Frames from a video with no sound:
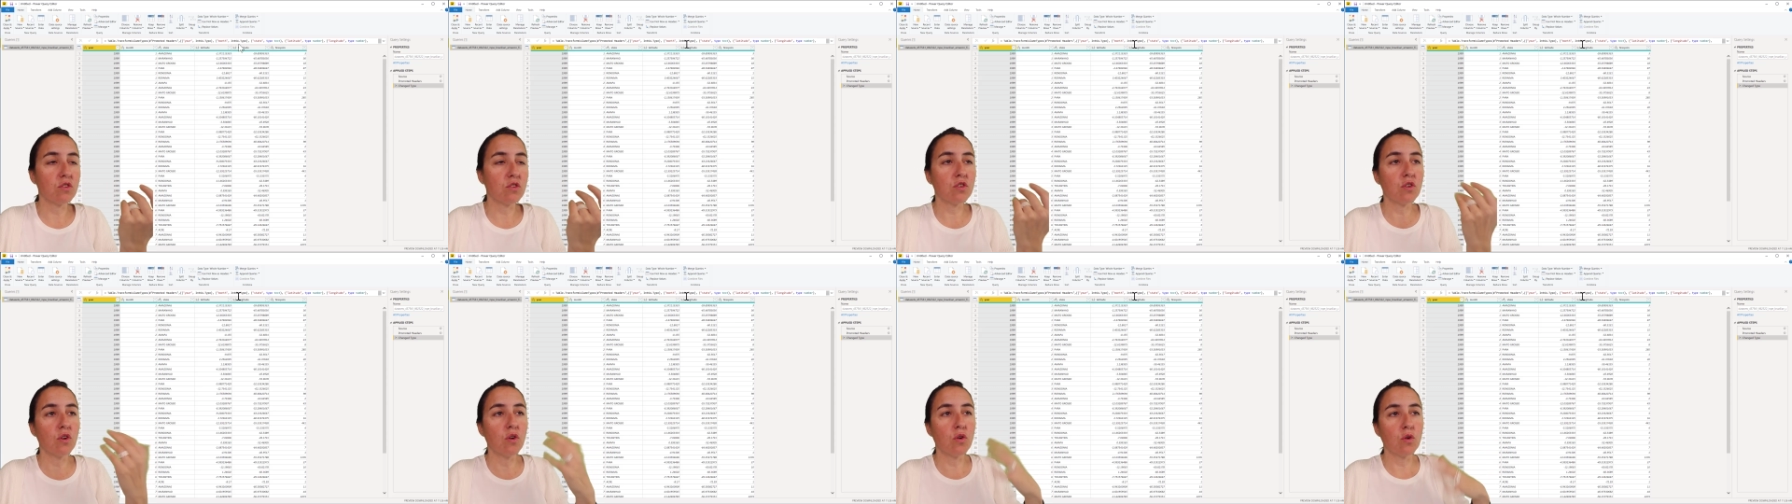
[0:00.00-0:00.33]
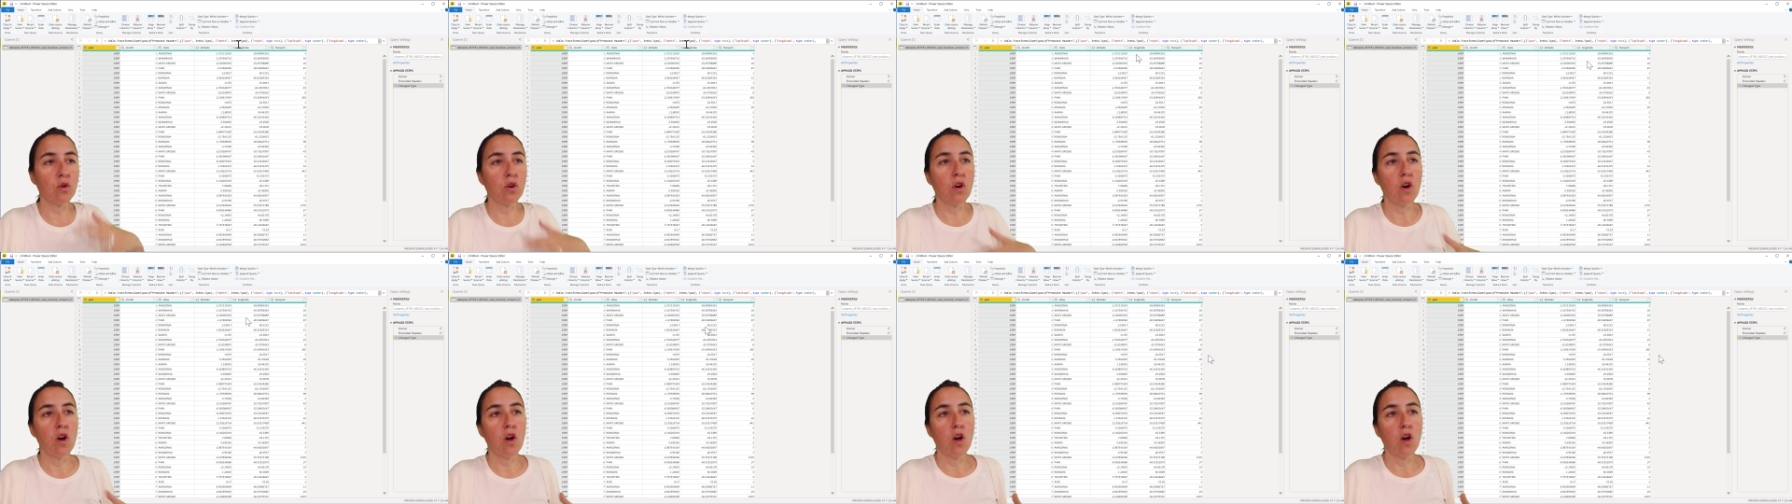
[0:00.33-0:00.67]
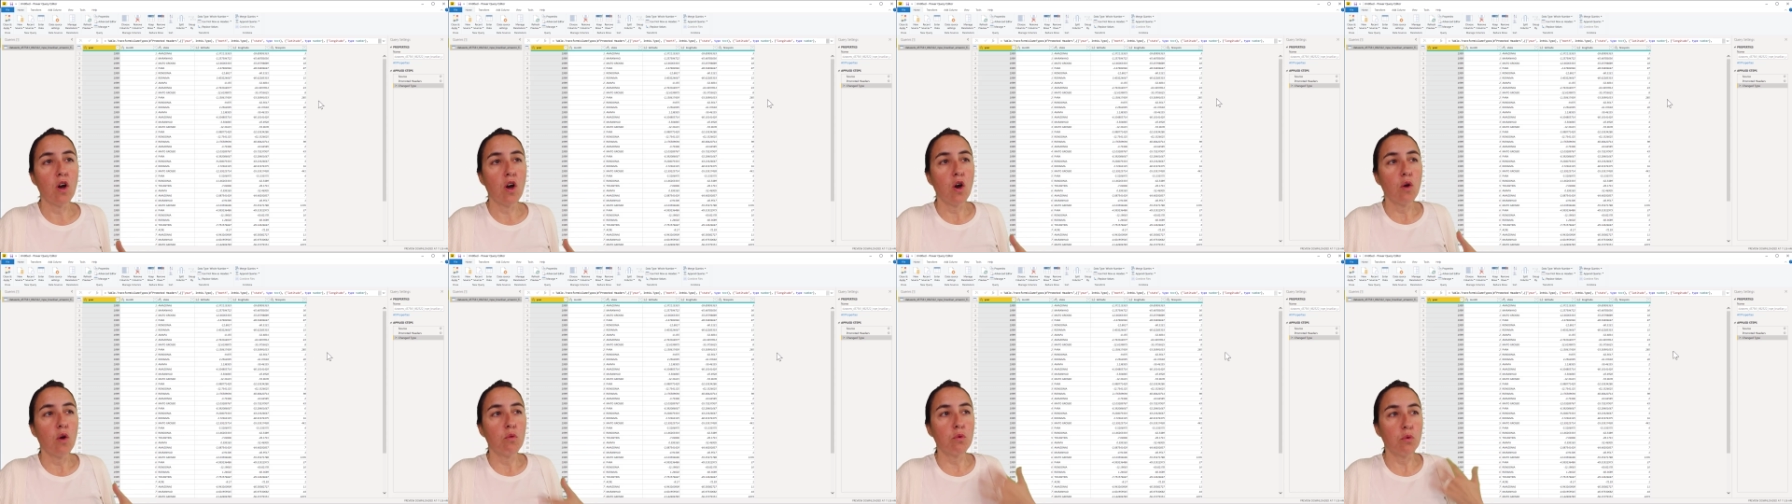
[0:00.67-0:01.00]
So
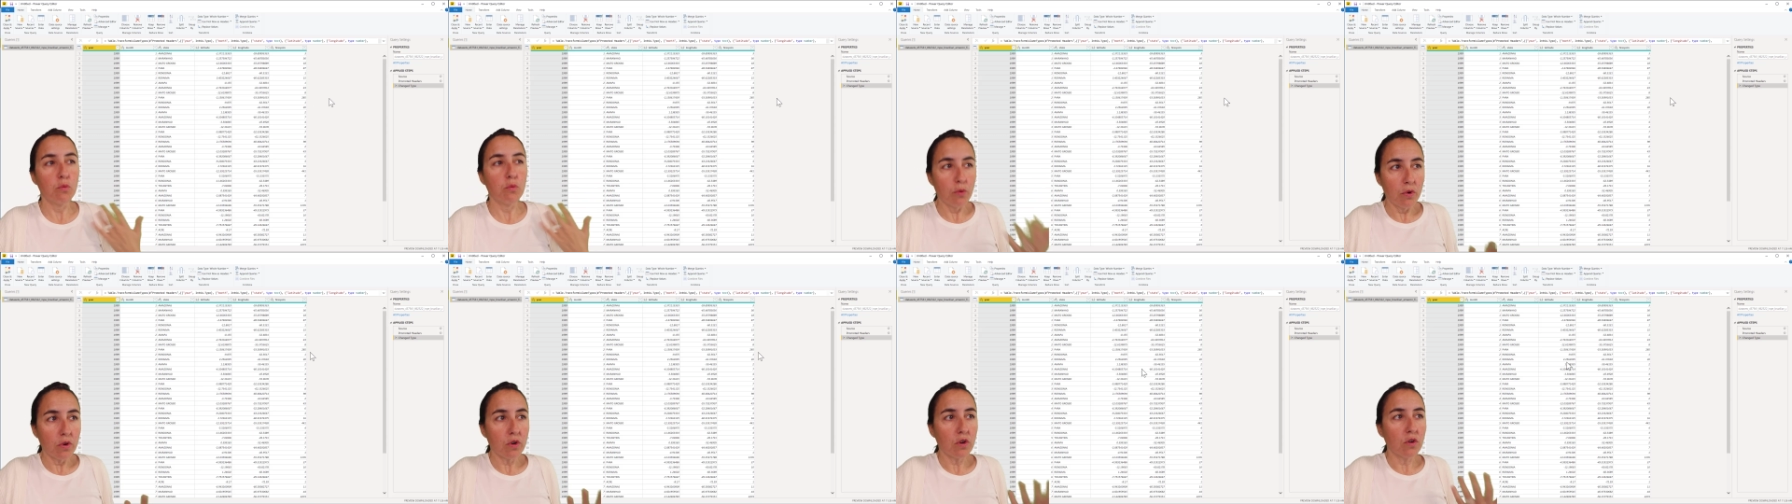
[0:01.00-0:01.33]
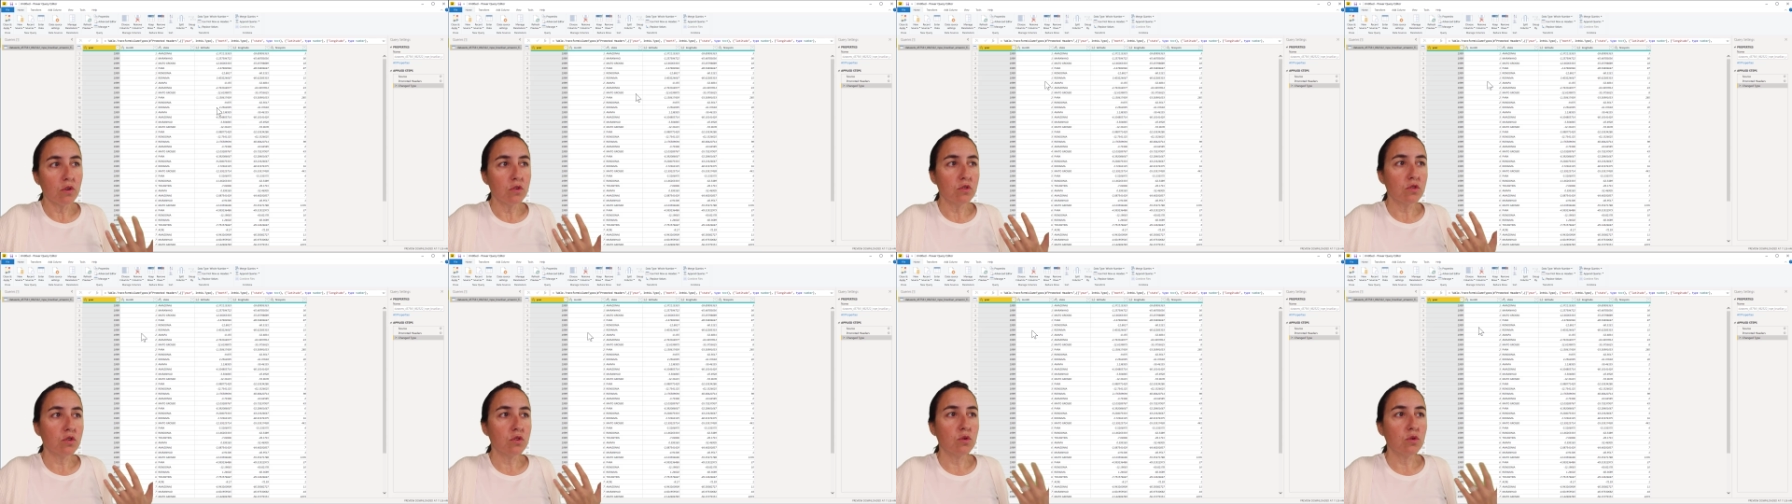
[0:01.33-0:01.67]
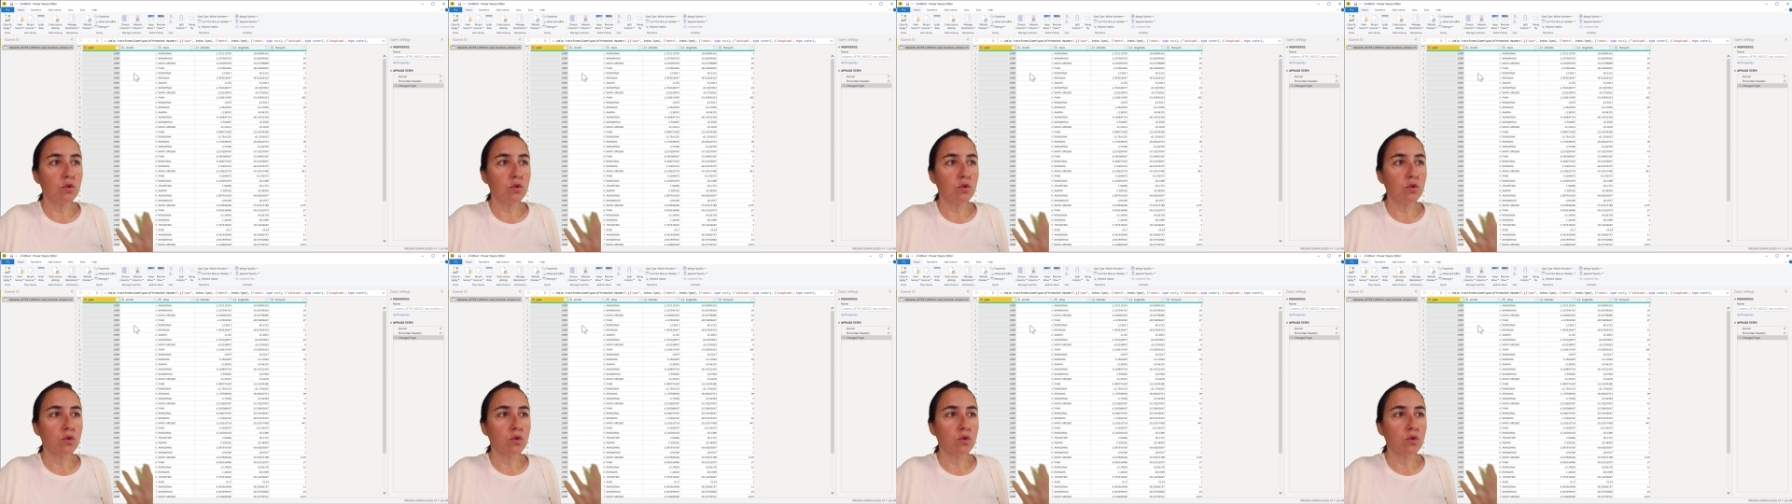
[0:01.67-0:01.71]
what we're going to